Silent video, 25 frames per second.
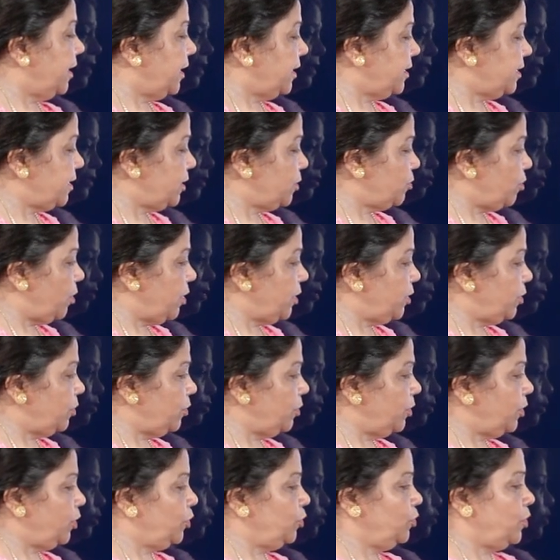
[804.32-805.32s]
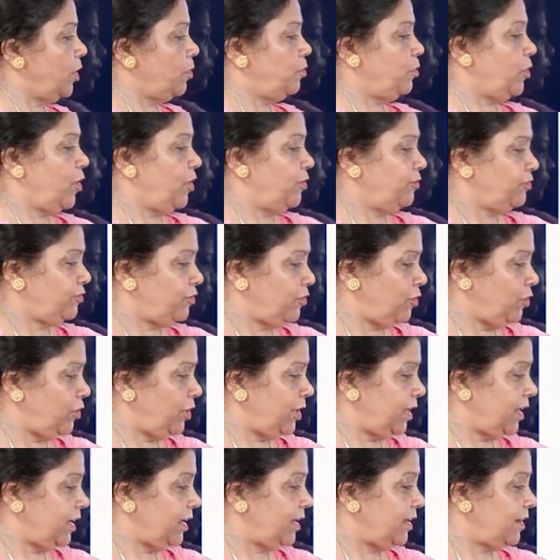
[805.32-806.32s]
is equal to 2 upon
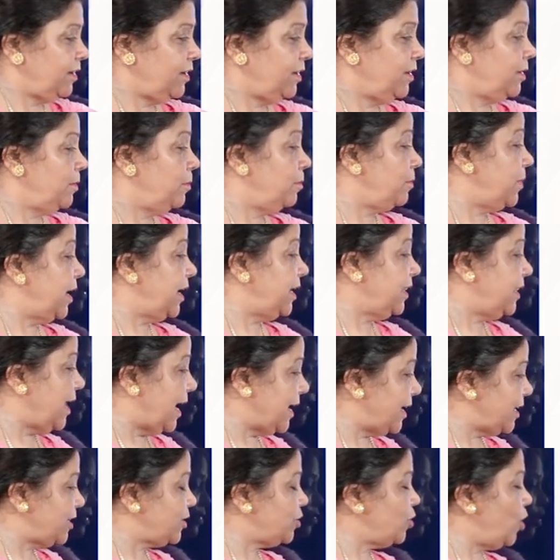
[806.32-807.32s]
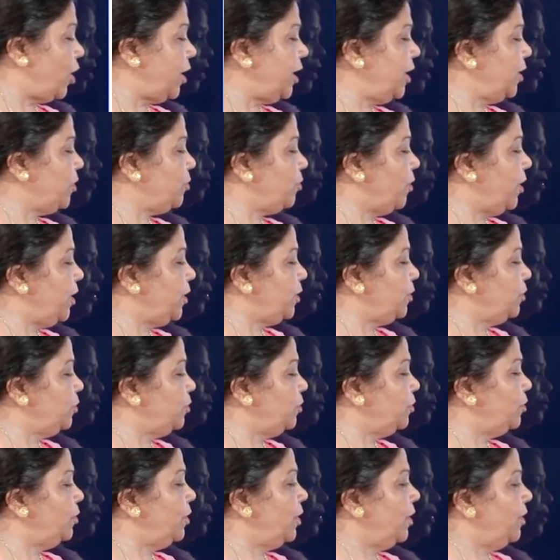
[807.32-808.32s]
4 but that is not equal
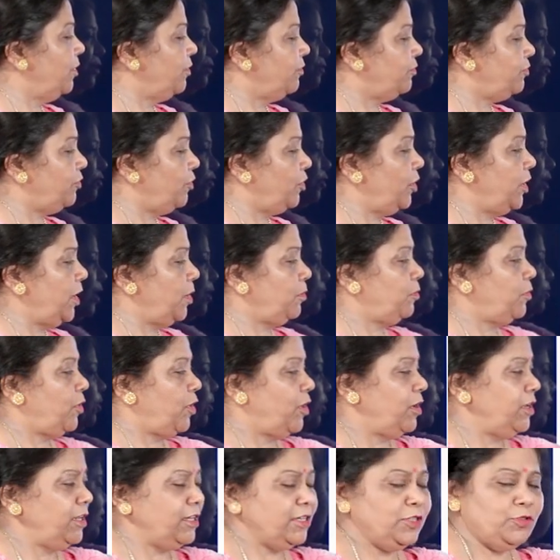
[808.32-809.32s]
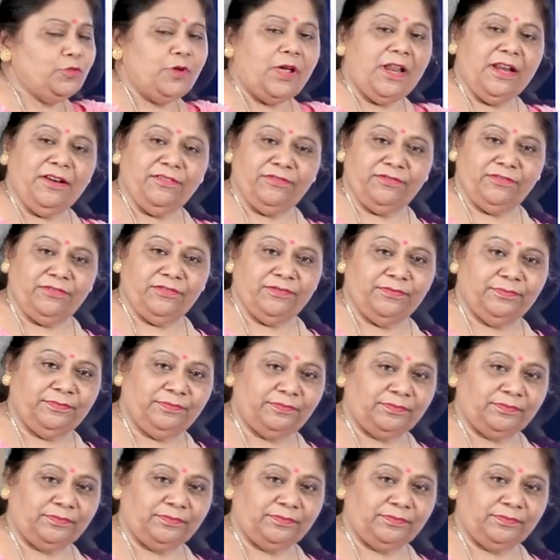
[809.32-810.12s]
to 4 upon 12.